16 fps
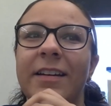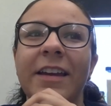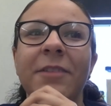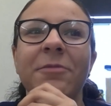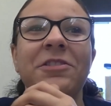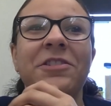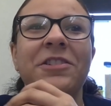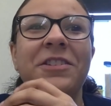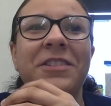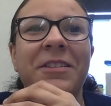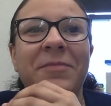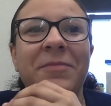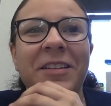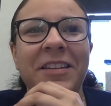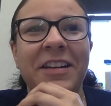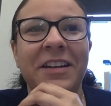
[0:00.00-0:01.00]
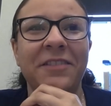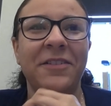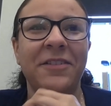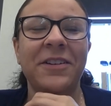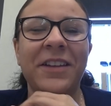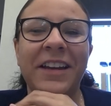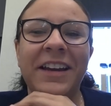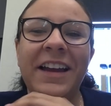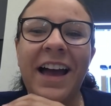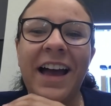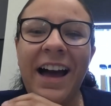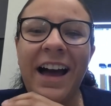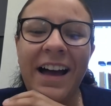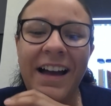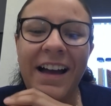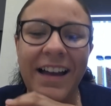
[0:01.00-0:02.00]
it was just something that I felt like
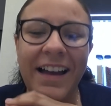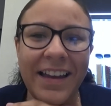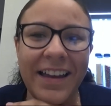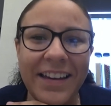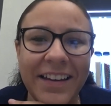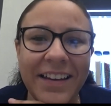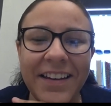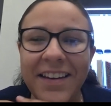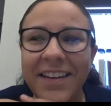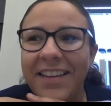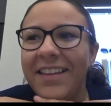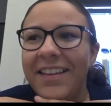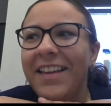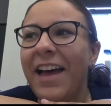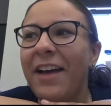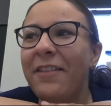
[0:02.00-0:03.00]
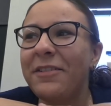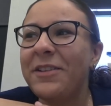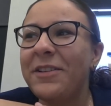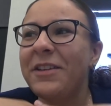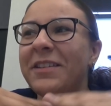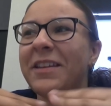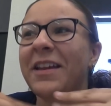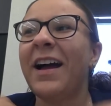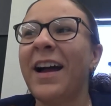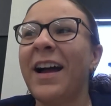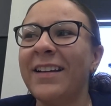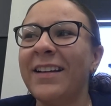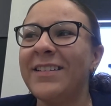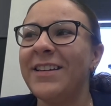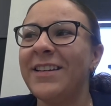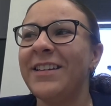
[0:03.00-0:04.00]
everything that
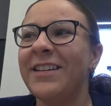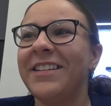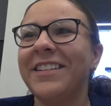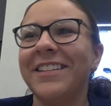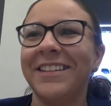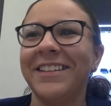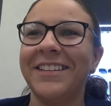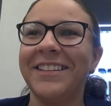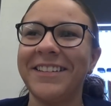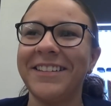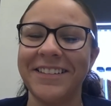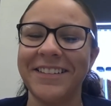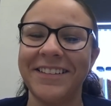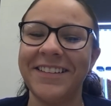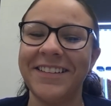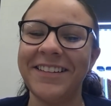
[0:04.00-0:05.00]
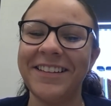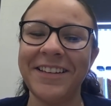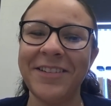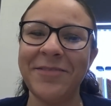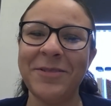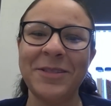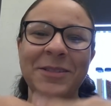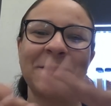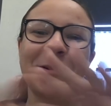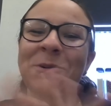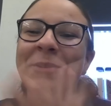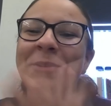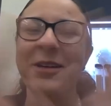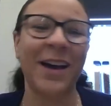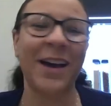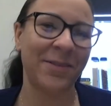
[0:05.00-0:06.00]
I did, it was
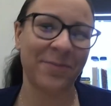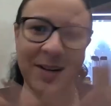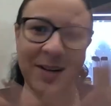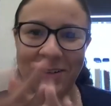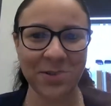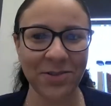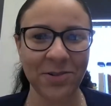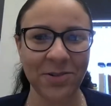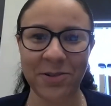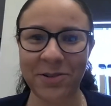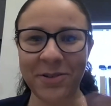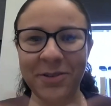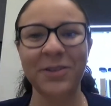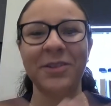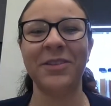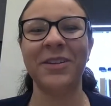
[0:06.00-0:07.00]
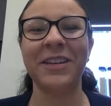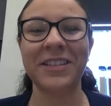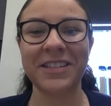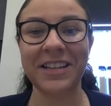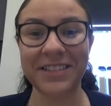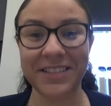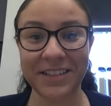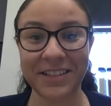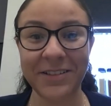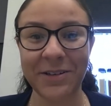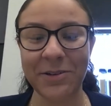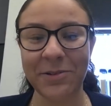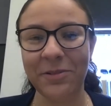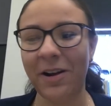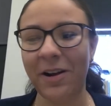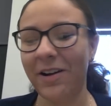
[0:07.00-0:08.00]
totally out of my control, the things that did
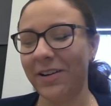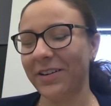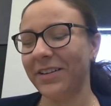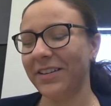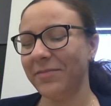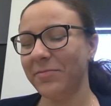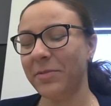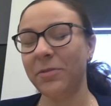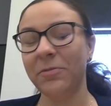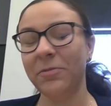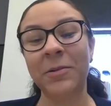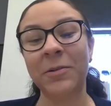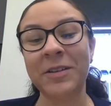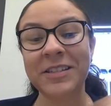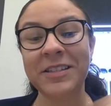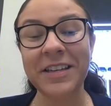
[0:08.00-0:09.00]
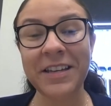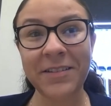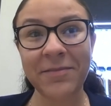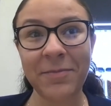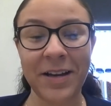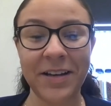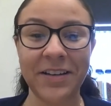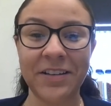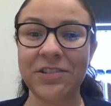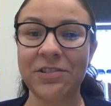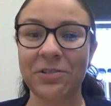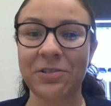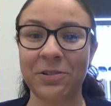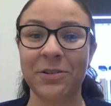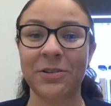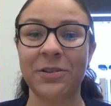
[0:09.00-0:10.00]
go wrong. But what was in my
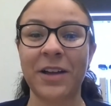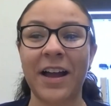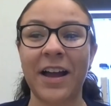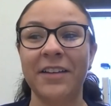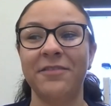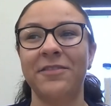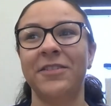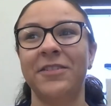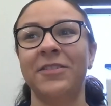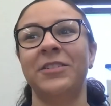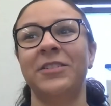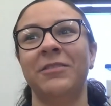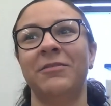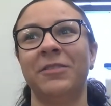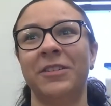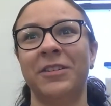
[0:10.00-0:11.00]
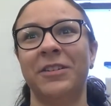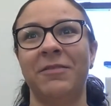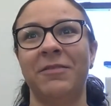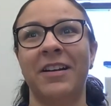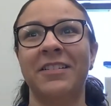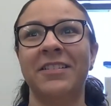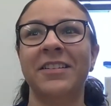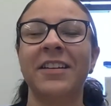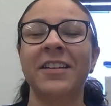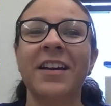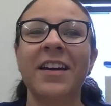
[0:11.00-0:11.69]
control, I feel did really well.